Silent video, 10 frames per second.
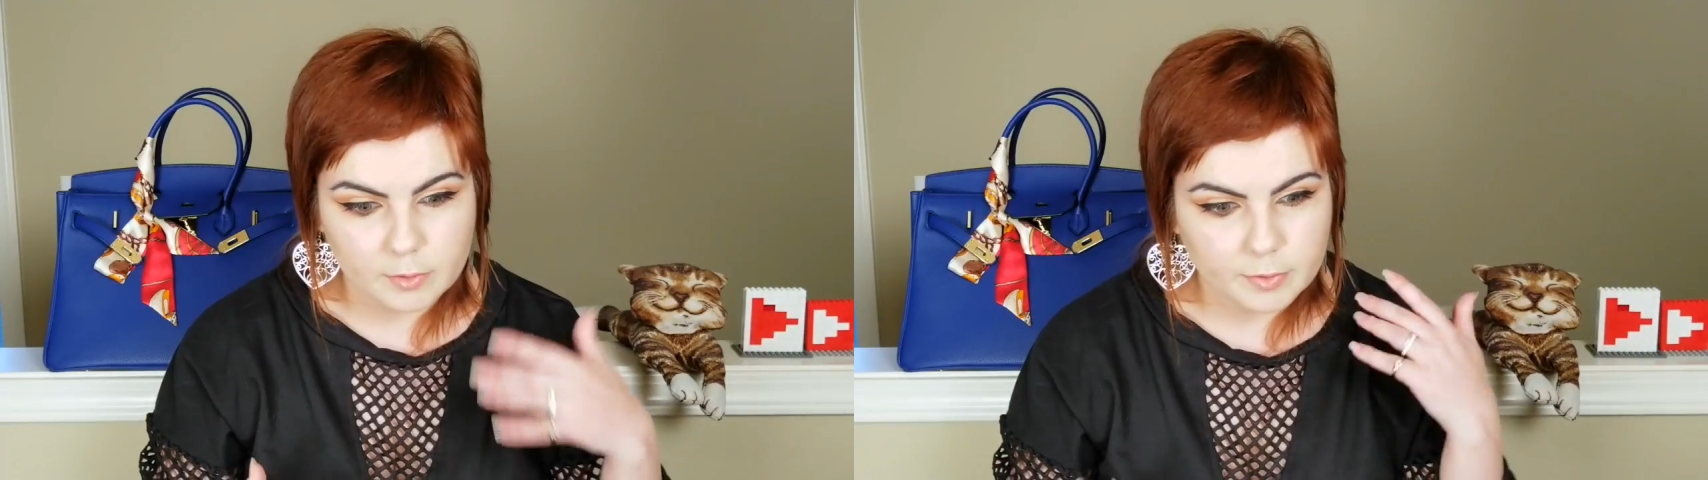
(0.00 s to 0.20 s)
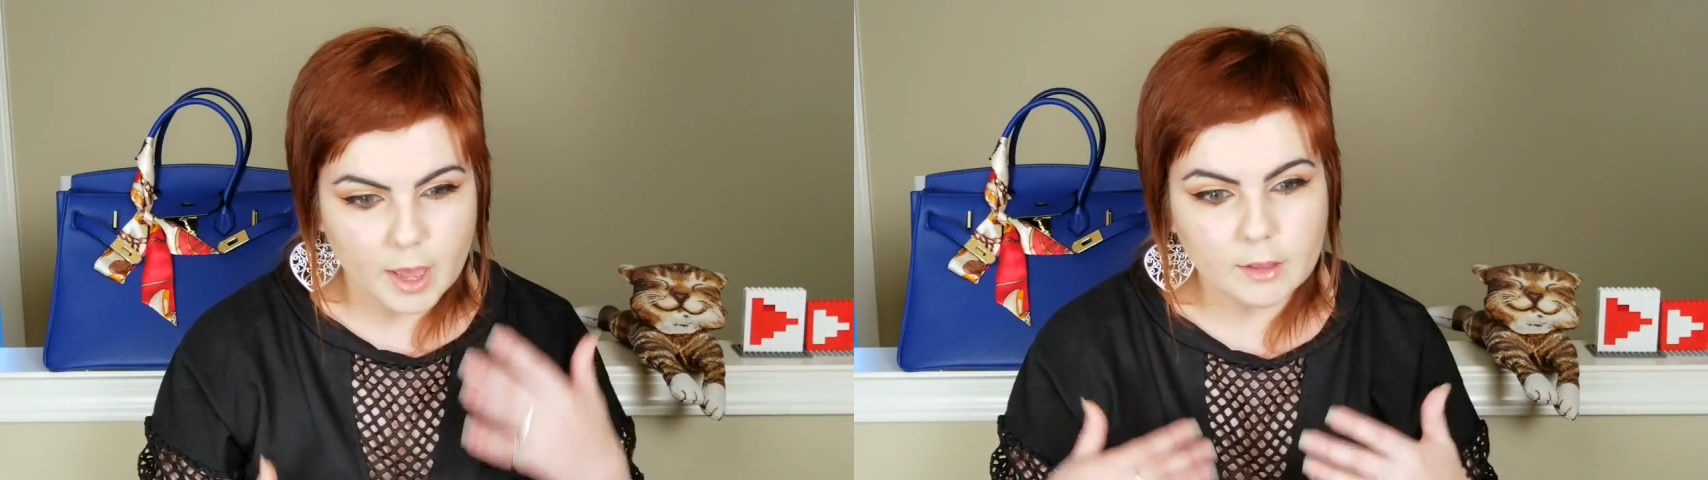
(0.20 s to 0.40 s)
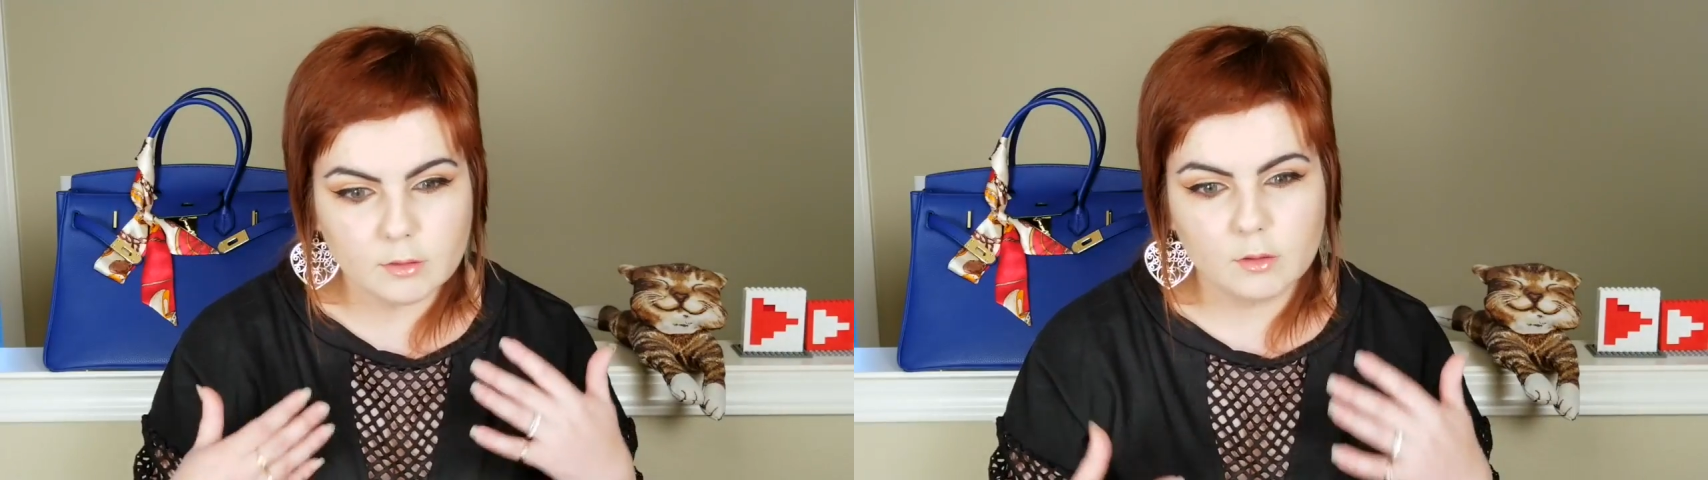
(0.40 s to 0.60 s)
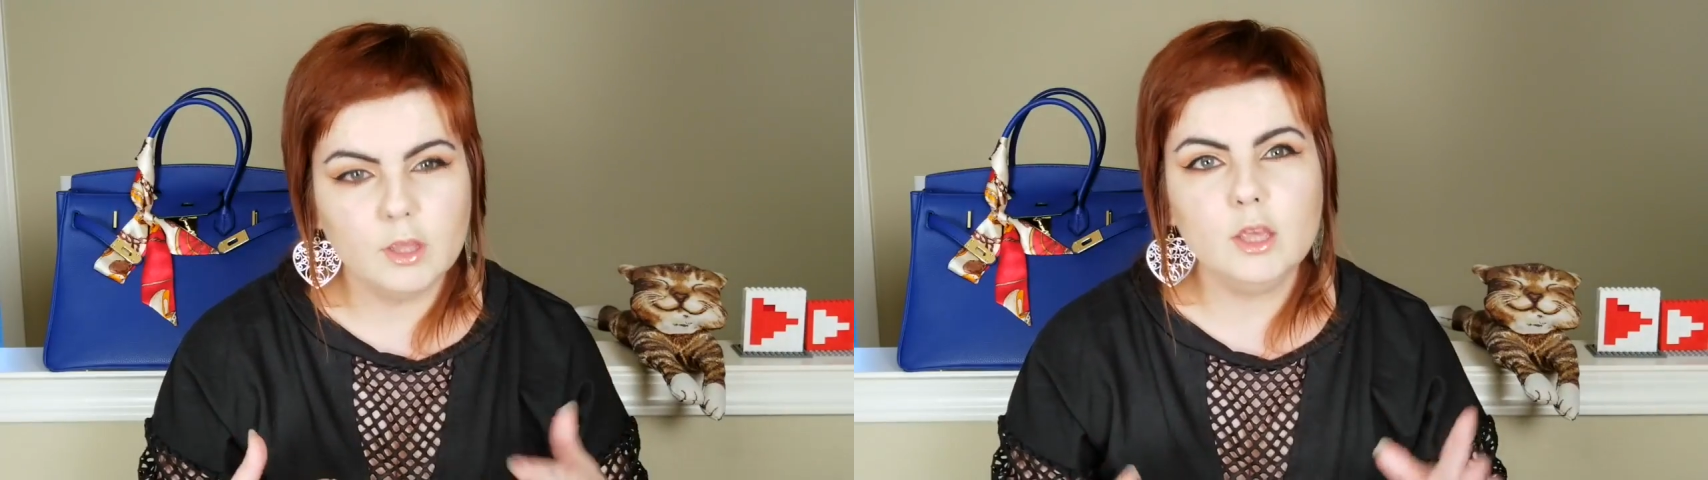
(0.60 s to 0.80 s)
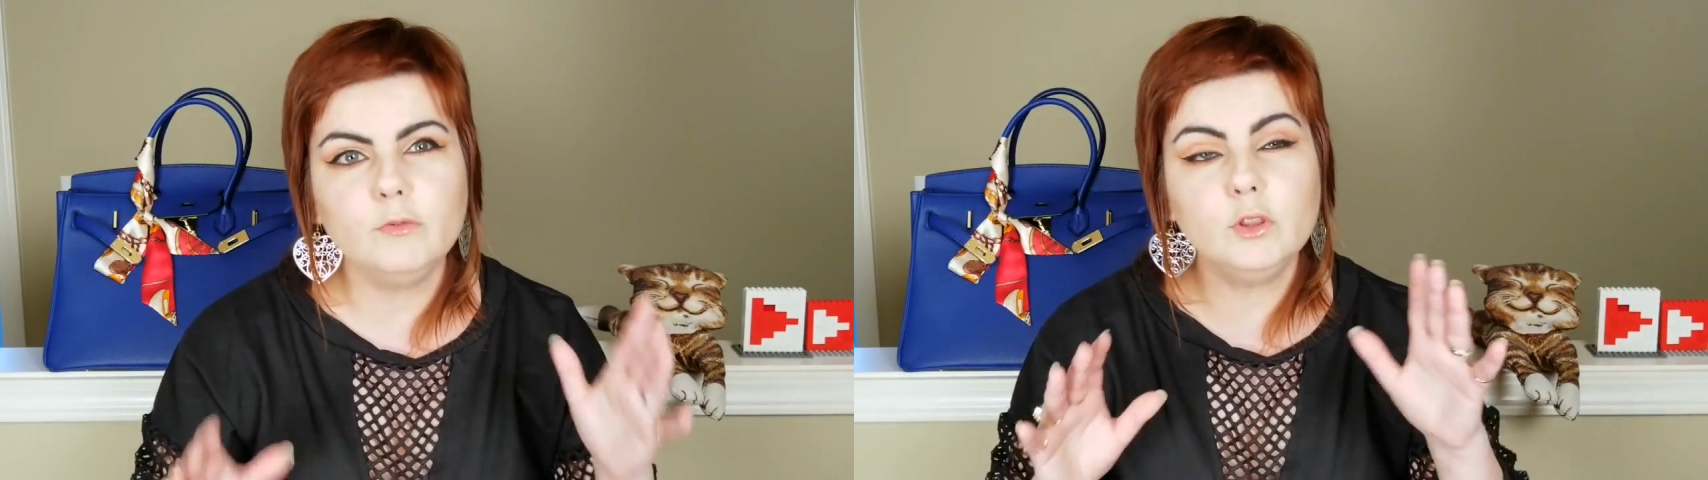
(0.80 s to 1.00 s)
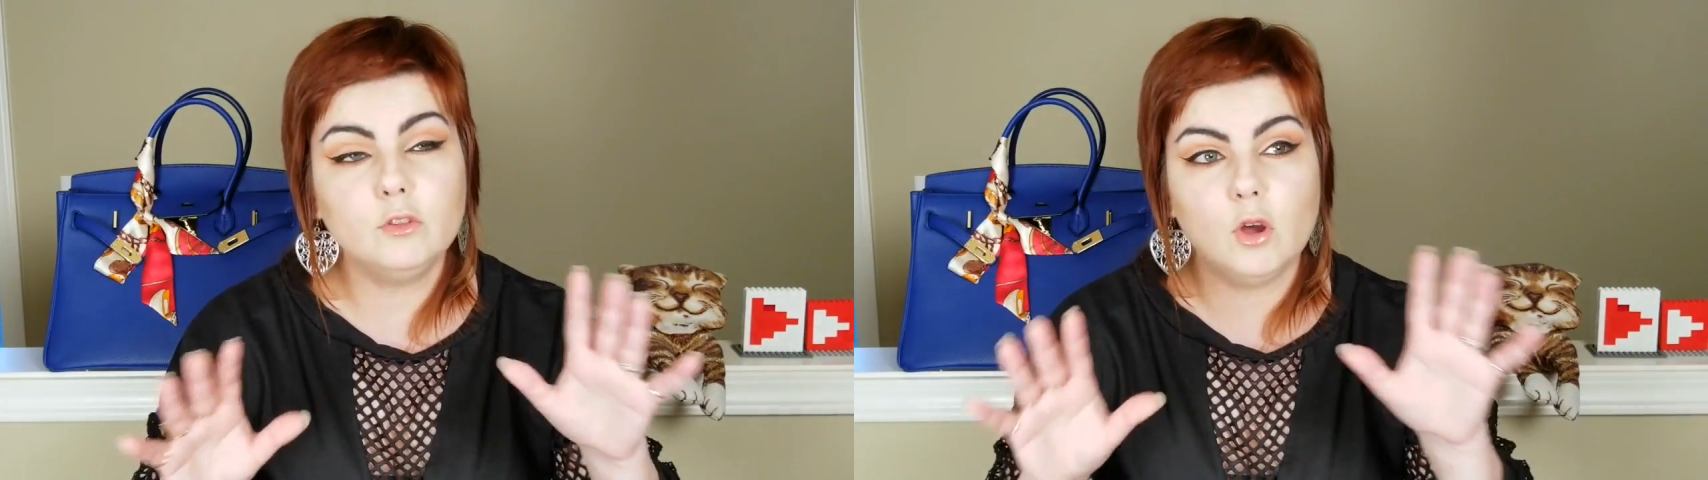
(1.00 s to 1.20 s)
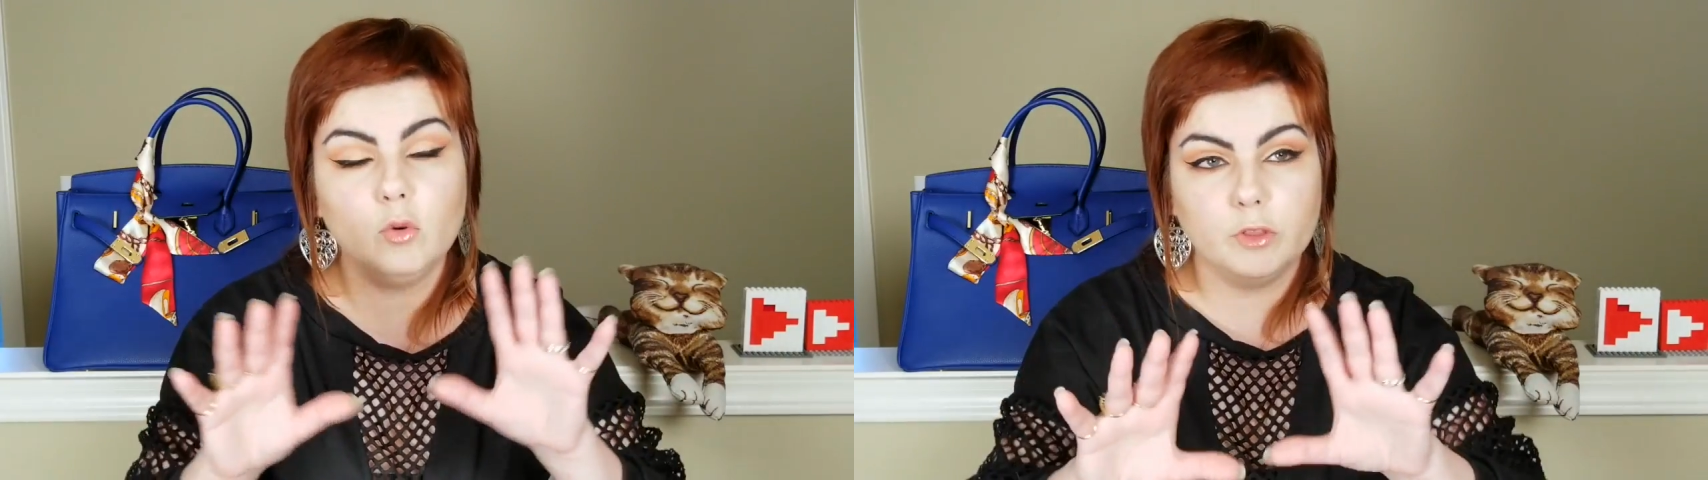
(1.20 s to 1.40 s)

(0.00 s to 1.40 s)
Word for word: that even though